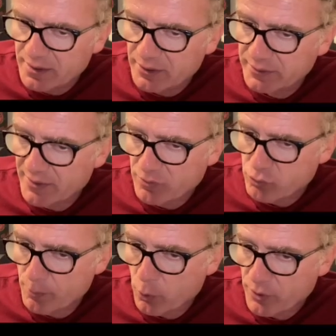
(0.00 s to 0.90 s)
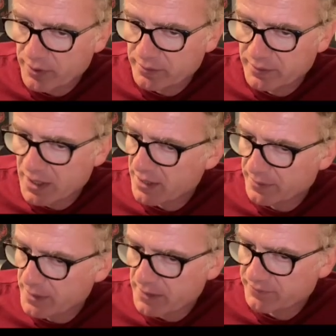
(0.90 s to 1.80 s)
He'll never report it.
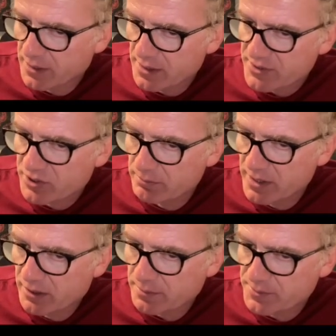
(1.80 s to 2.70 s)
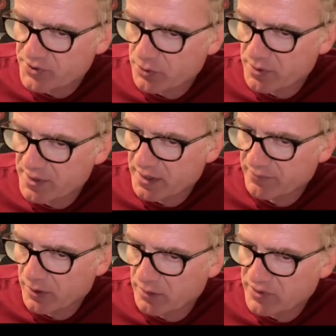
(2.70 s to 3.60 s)
Not Flass. He'll make up some story that
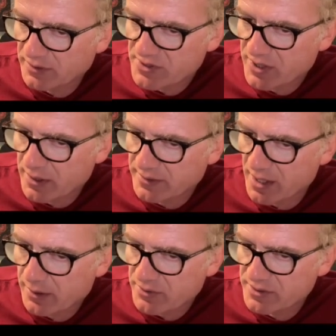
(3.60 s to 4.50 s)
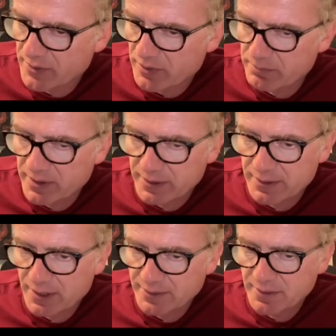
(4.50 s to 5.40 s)
involves at least 10 attackers and never admit
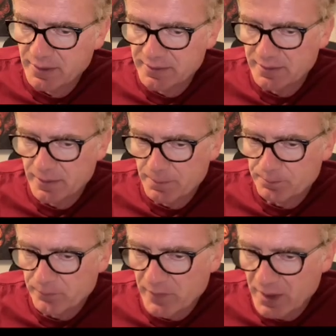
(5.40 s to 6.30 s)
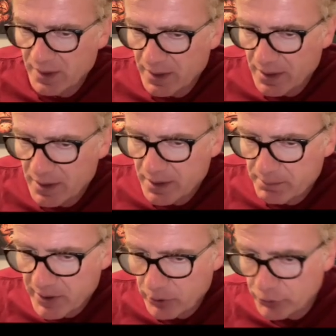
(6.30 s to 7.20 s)
I did it.
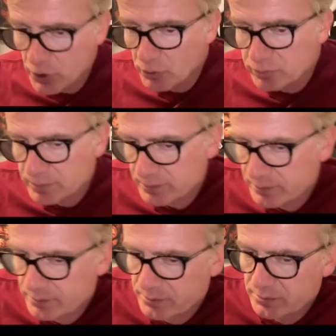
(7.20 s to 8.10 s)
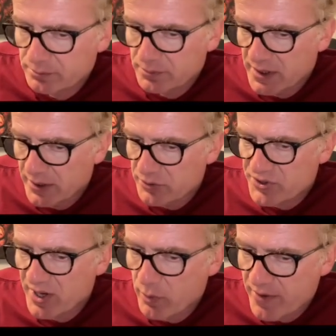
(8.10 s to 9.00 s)
But he'll know, and he'll
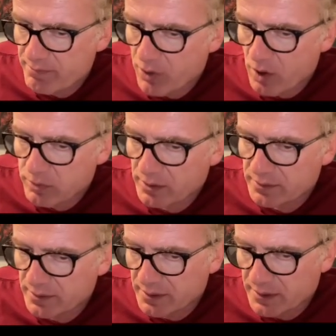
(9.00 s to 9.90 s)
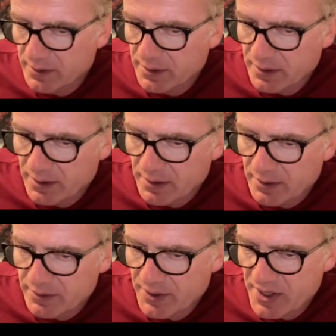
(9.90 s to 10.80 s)
stay away from Barbara.
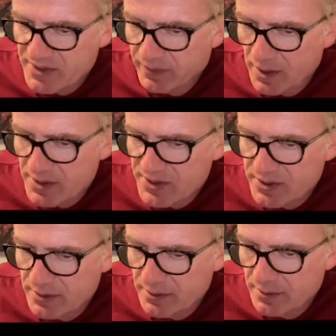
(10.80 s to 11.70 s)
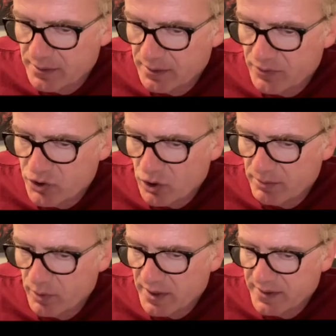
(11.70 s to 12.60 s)
Thanks, Flass. You've
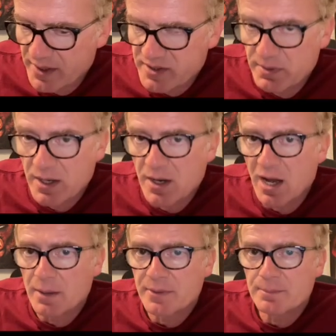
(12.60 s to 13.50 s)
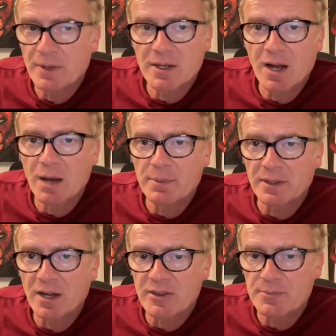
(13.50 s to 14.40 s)
shown me what it takes to be a cop
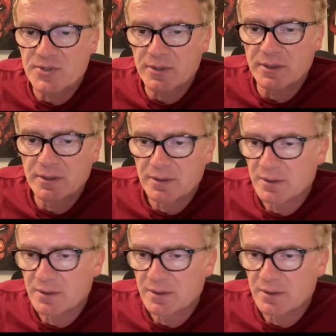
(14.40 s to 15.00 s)
in Gotham City.